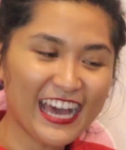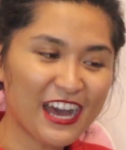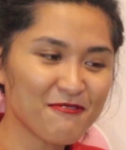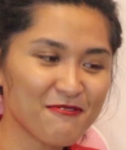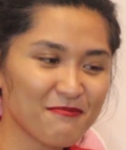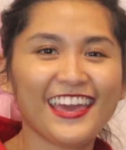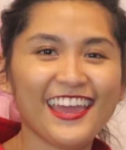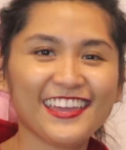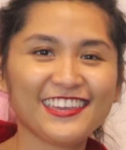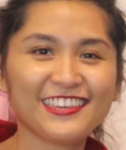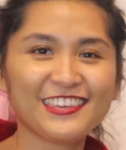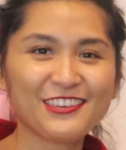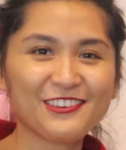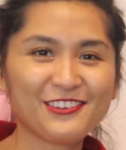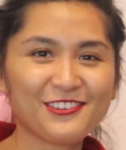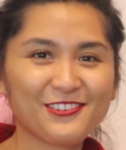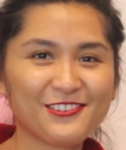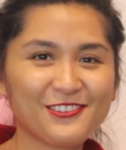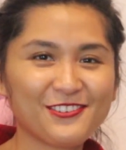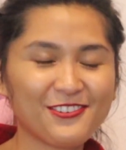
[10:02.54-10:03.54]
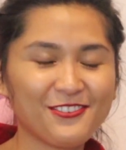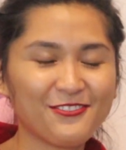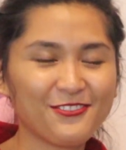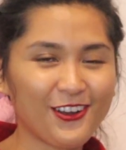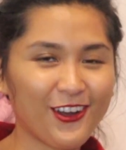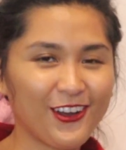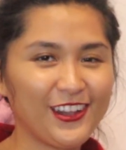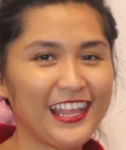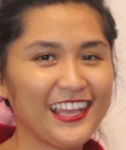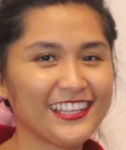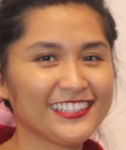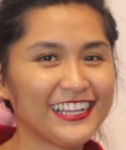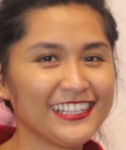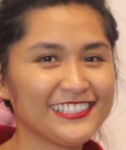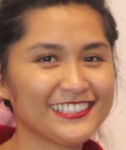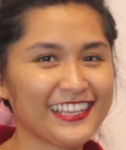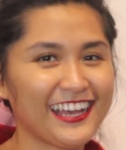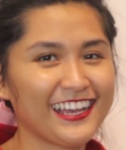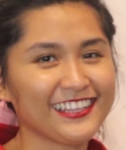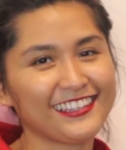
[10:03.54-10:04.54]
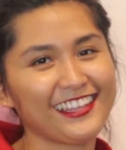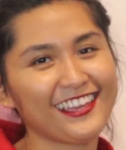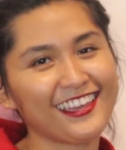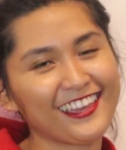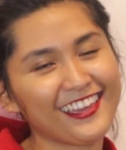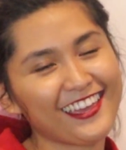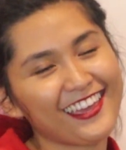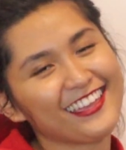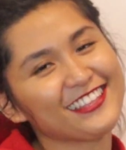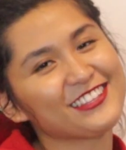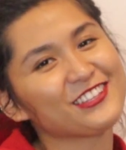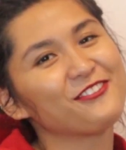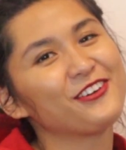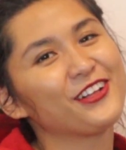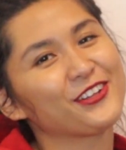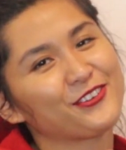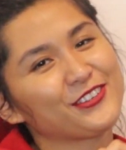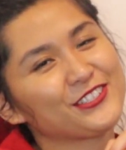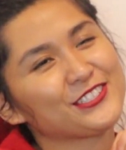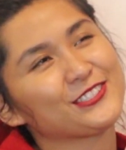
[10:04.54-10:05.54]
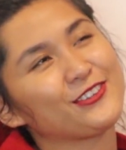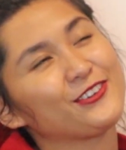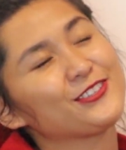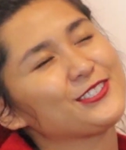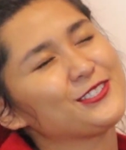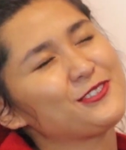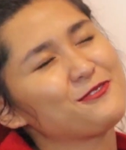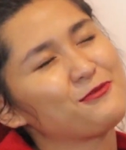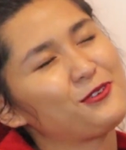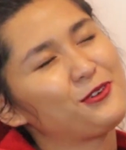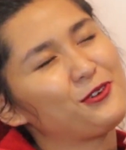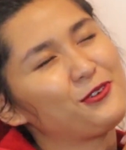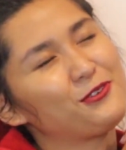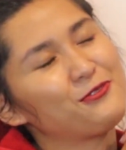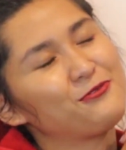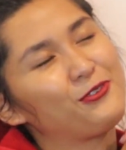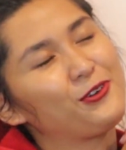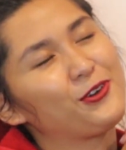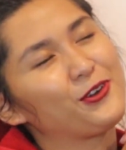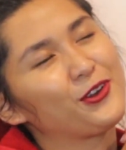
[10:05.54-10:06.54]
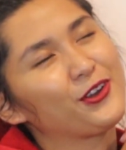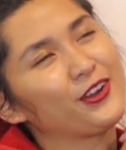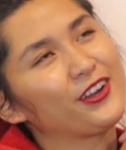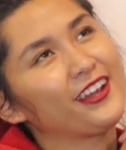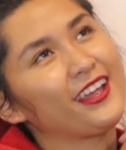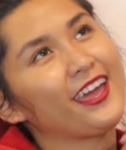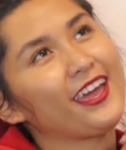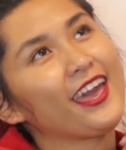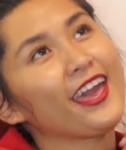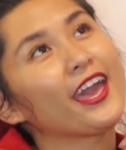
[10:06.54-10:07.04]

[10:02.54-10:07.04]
yeah, thank you, Roland Alzate and Noel Crisostomo, for